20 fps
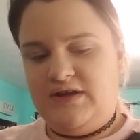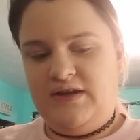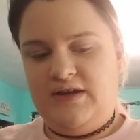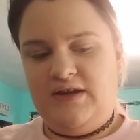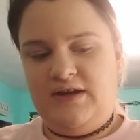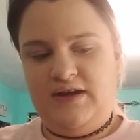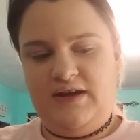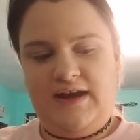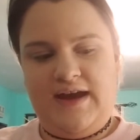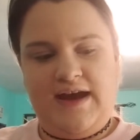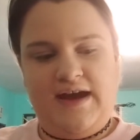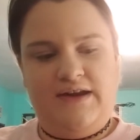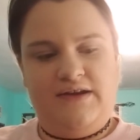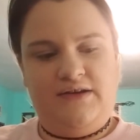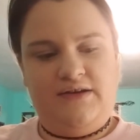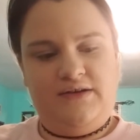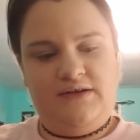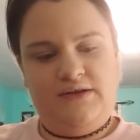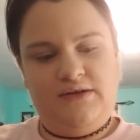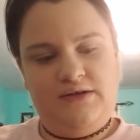Again,
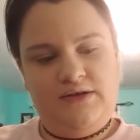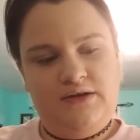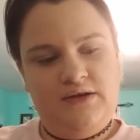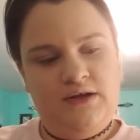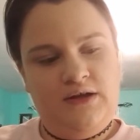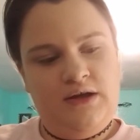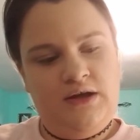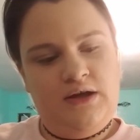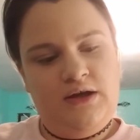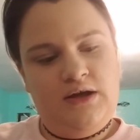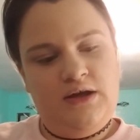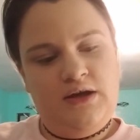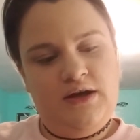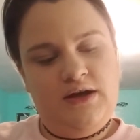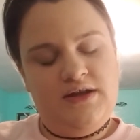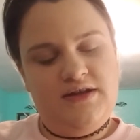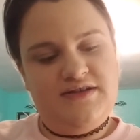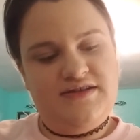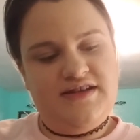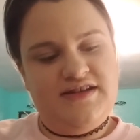
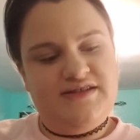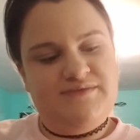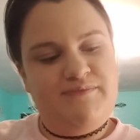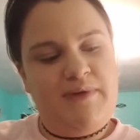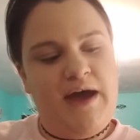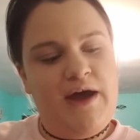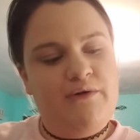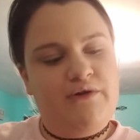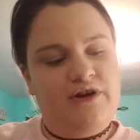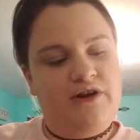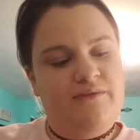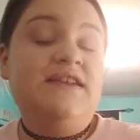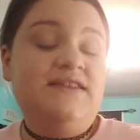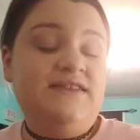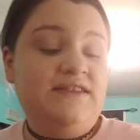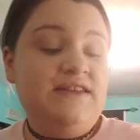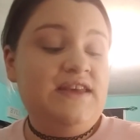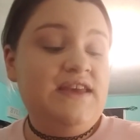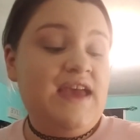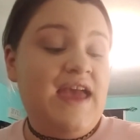it says powder, but
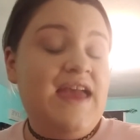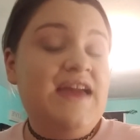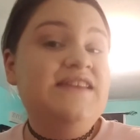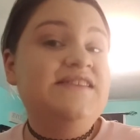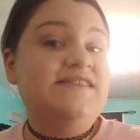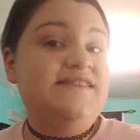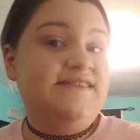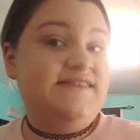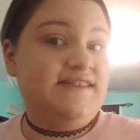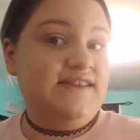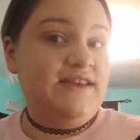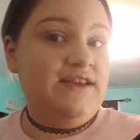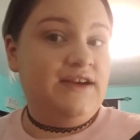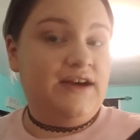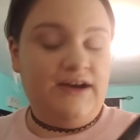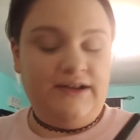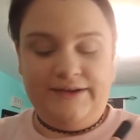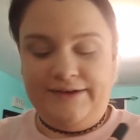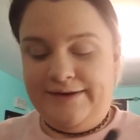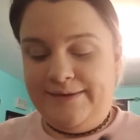D and C
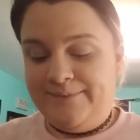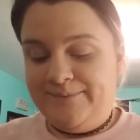color.